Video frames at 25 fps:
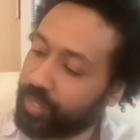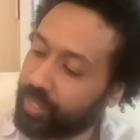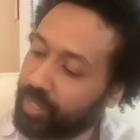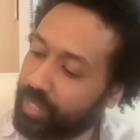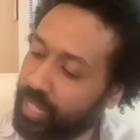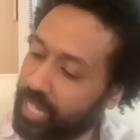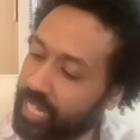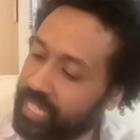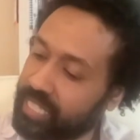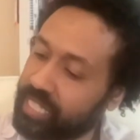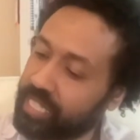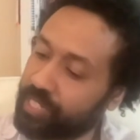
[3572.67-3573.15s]

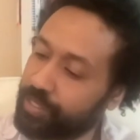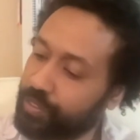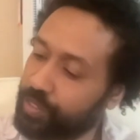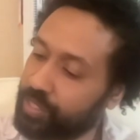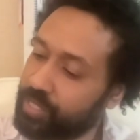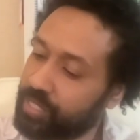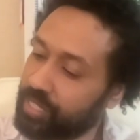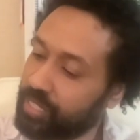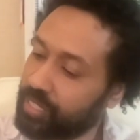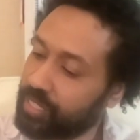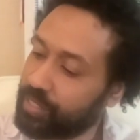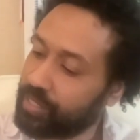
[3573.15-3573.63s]
It's
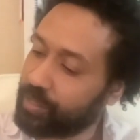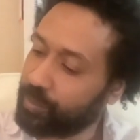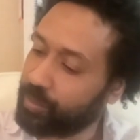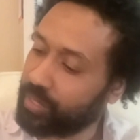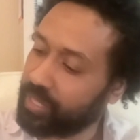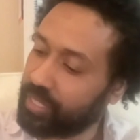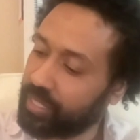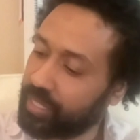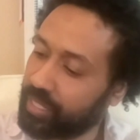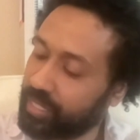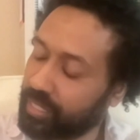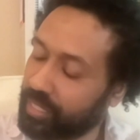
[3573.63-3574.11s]
interesting to
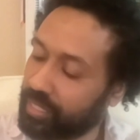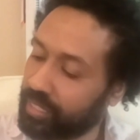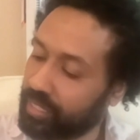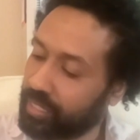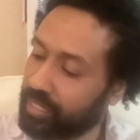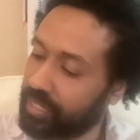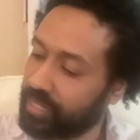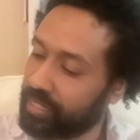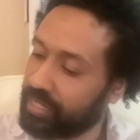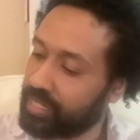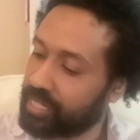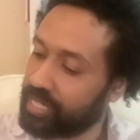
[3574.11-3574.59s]
me,
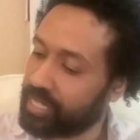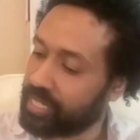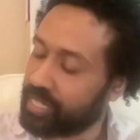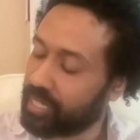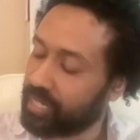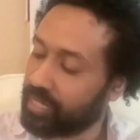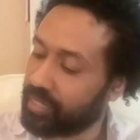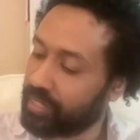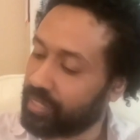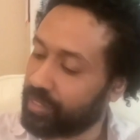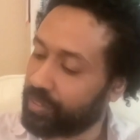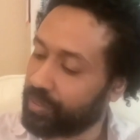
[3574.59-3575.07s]
this
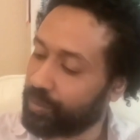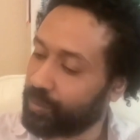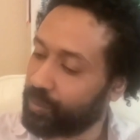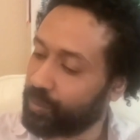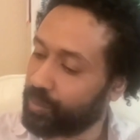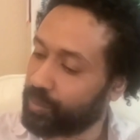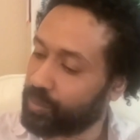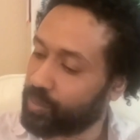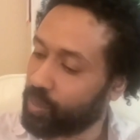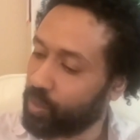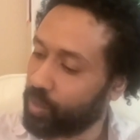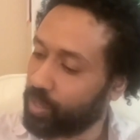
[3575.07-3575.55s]
thing that you were
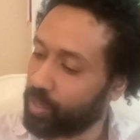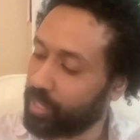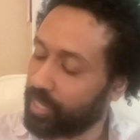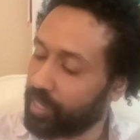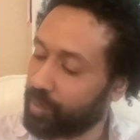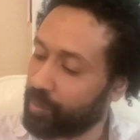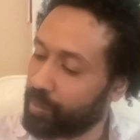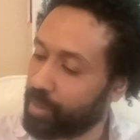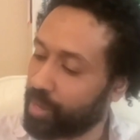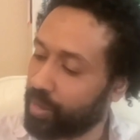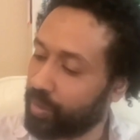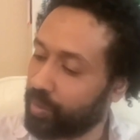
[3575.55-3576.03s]
talking
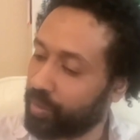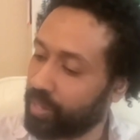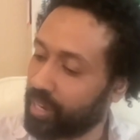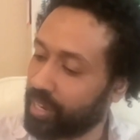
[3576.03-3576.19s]
about,